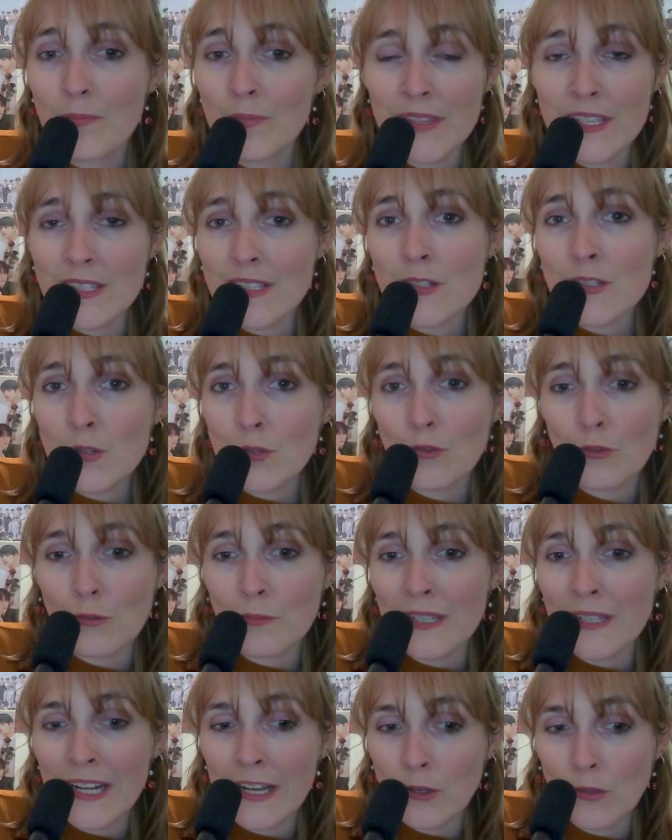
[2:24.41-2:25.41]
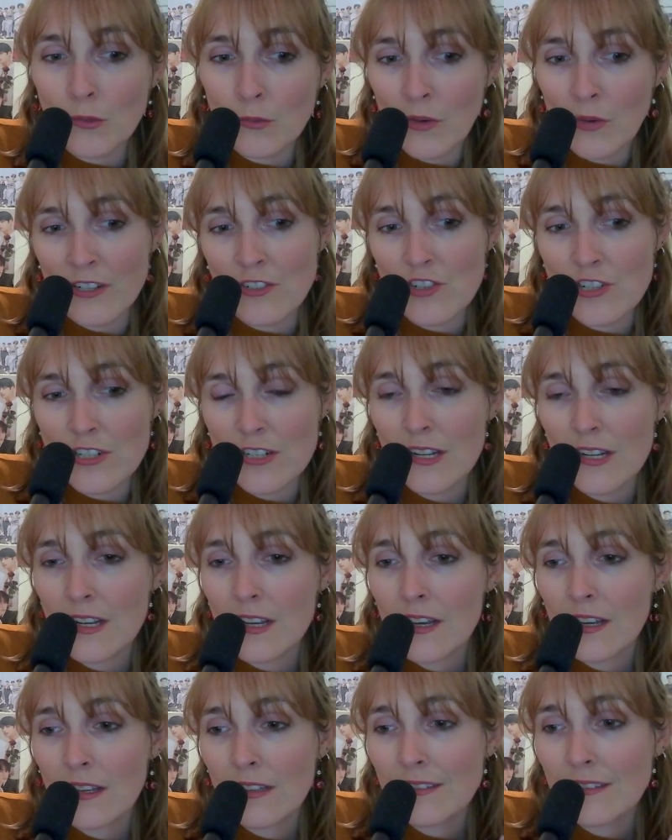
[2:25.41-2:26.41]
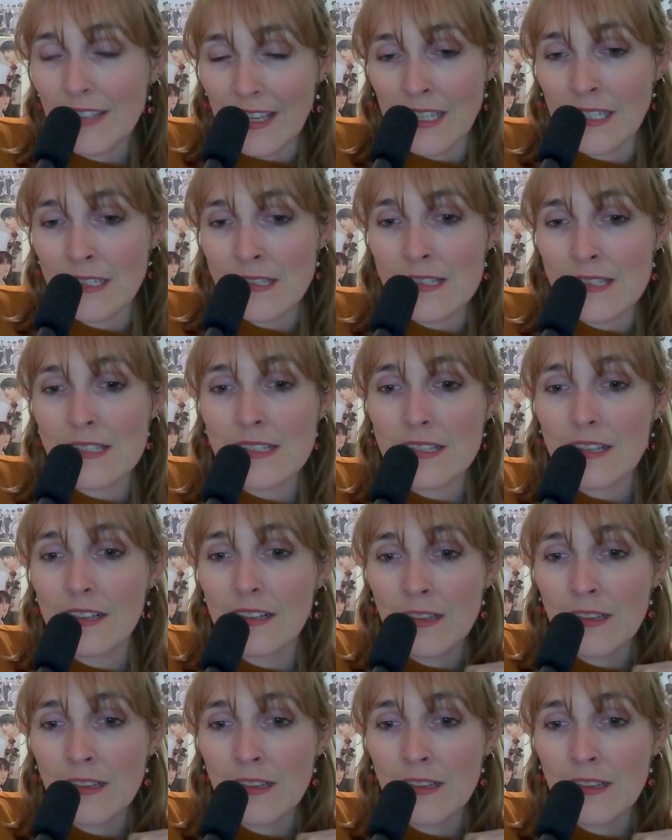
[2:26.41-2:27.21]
This is a group that I could watch dance